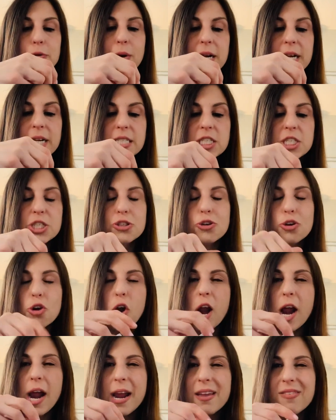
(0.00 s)
want to
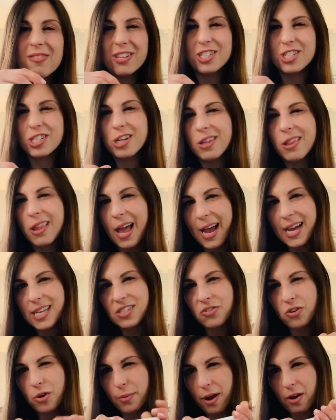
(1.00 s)
try, this should
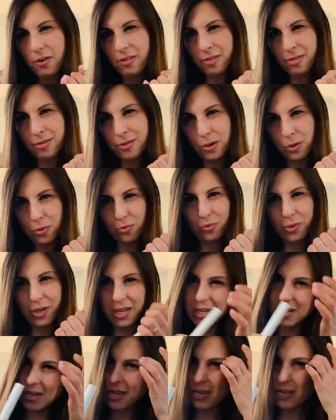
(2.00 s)
last for about
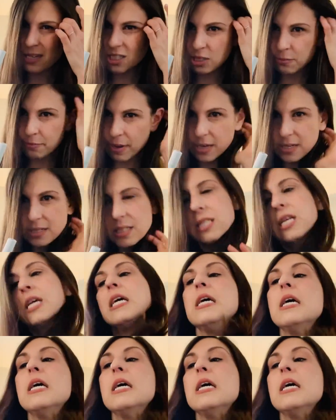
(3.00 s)
three-ish months.